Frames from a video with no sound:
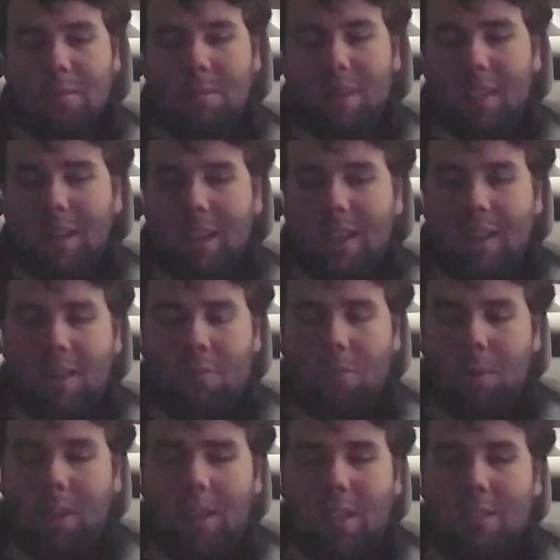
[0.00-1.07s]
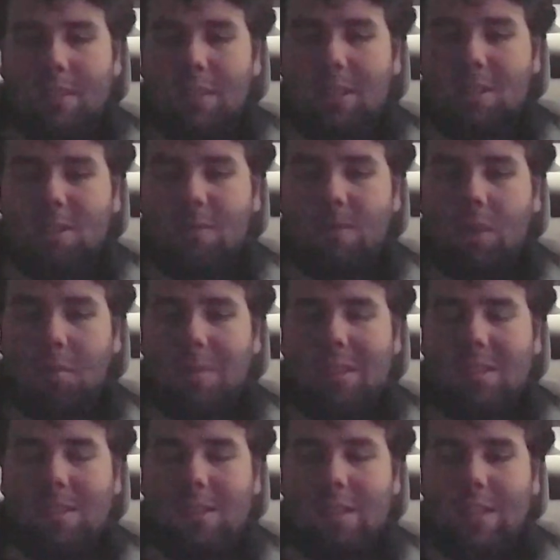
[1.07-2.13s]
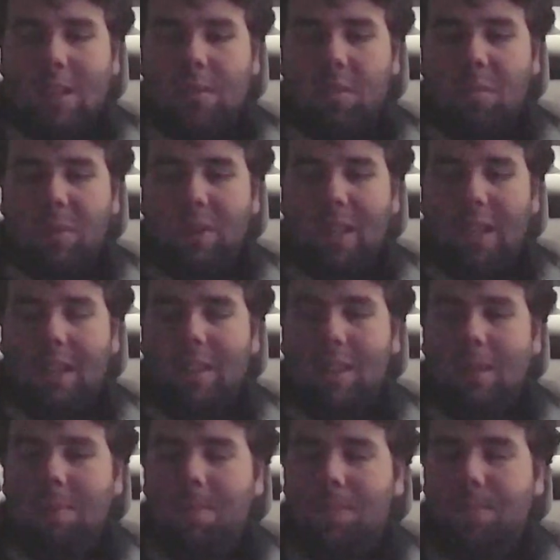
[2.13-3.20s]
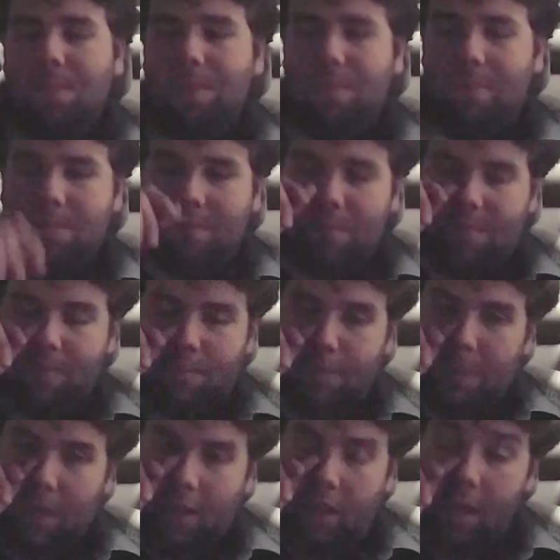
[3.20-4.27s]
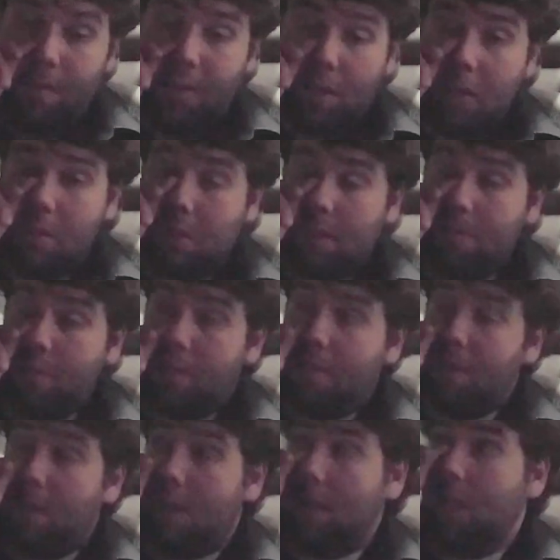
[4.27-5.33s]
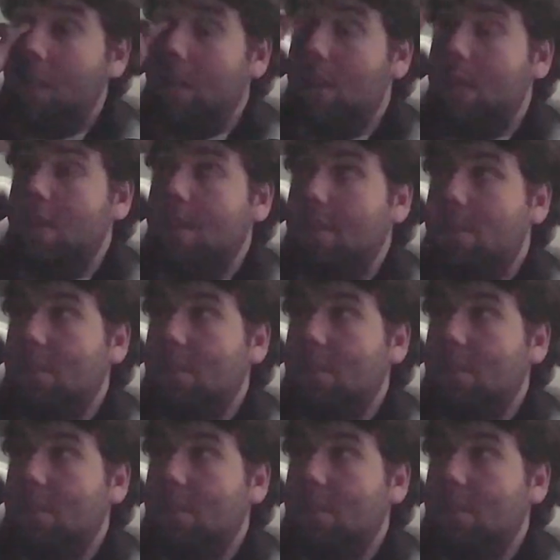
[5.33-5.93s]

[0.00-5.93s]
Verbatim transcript: but then again, everybody else in this film is insufferable. Like uh, the love interest for the fat kid is